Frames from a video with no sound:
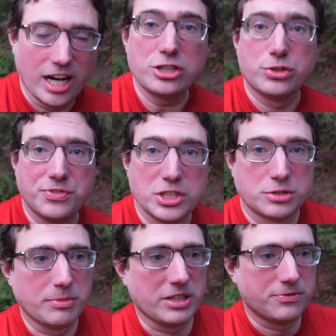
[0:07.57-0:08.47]
I just
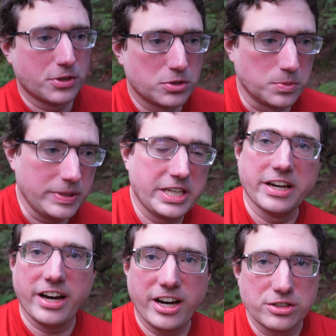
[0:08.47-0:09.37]
finished my first week
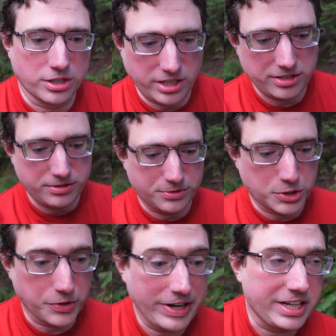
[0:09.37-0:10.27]
out of
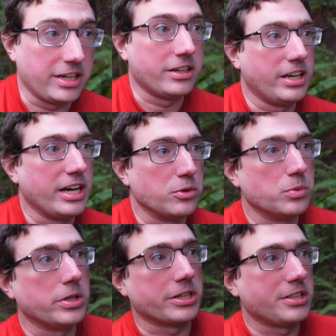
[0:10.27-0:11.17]
training at
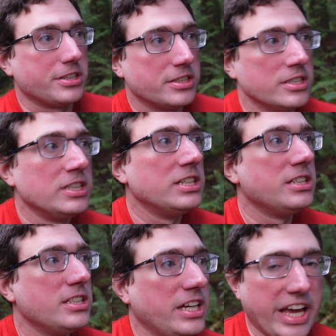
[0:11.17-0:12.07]
work,
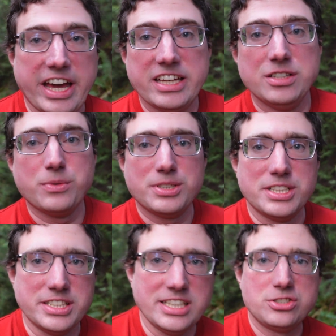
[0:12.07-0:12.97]
and it was
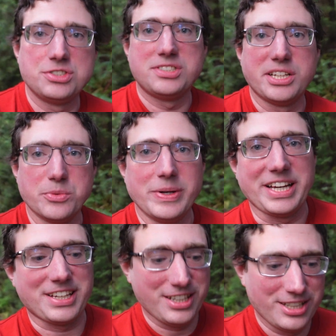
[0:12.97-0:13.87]
an interesting week.